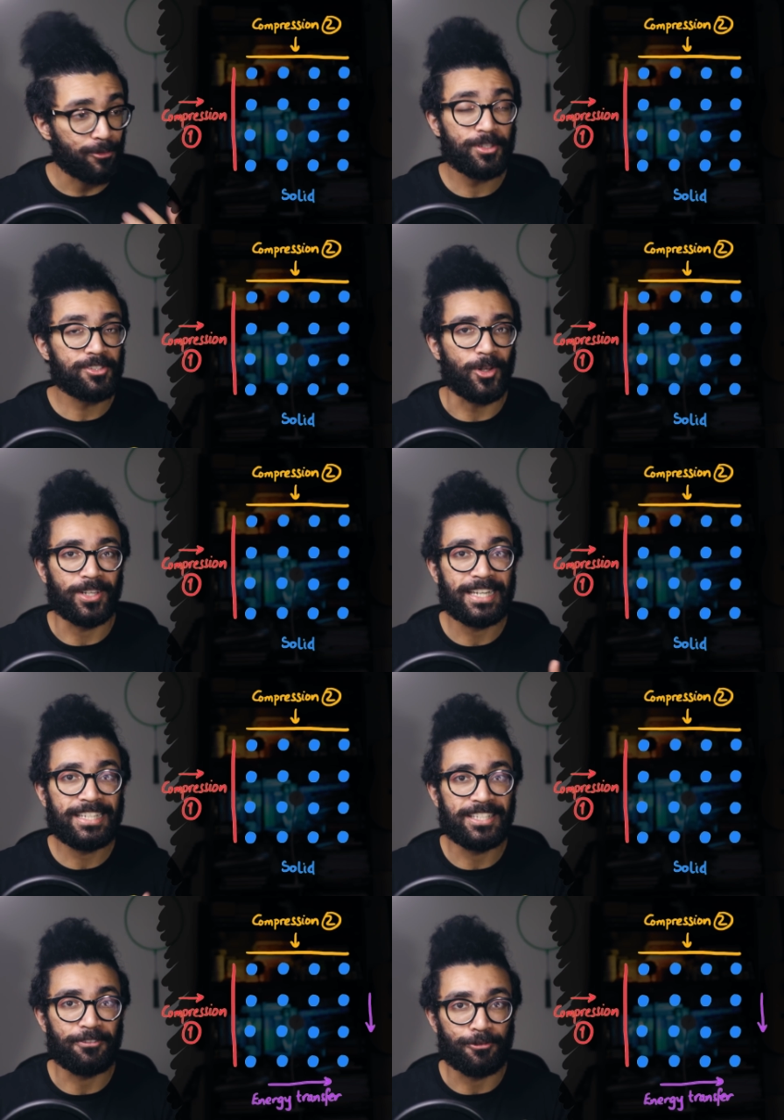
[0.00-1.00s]
through the solid
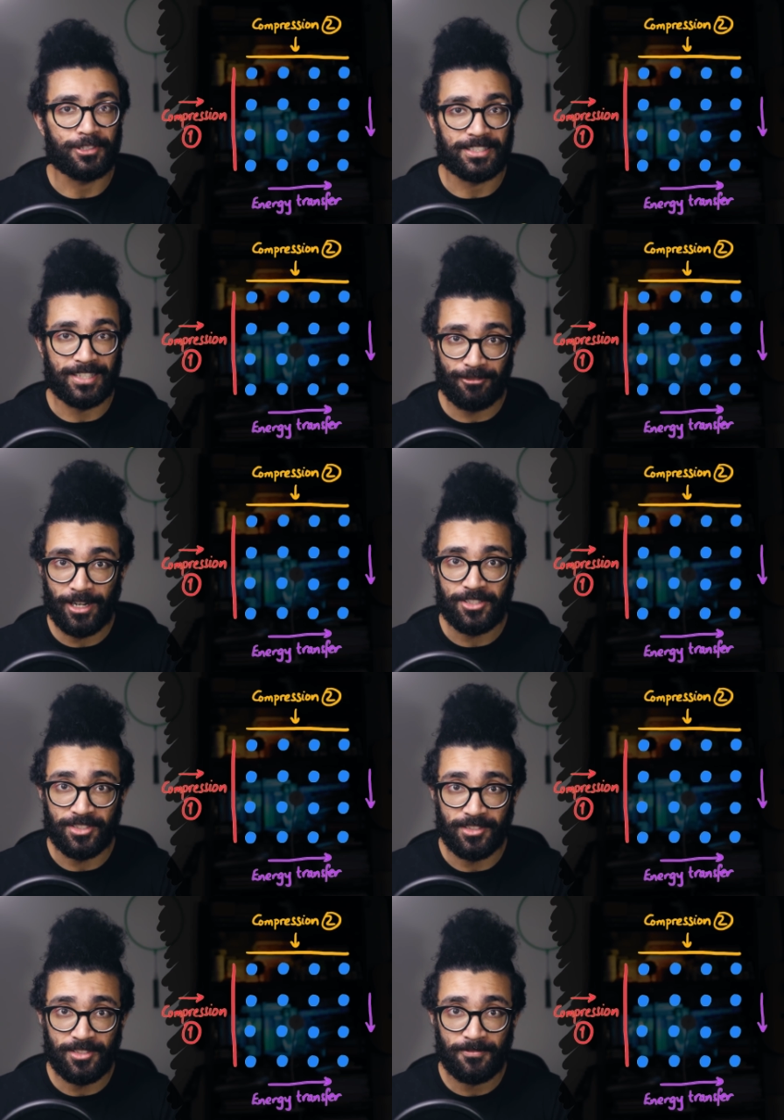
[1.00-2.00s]
in different
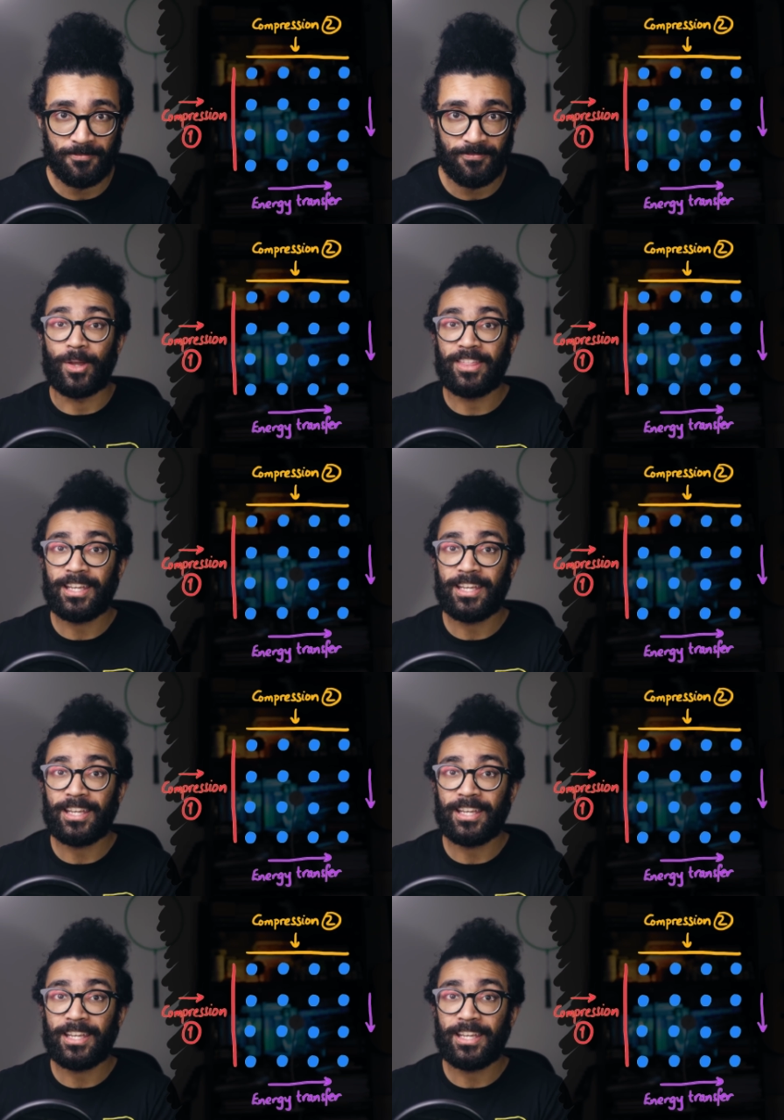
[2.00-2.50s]
directions. When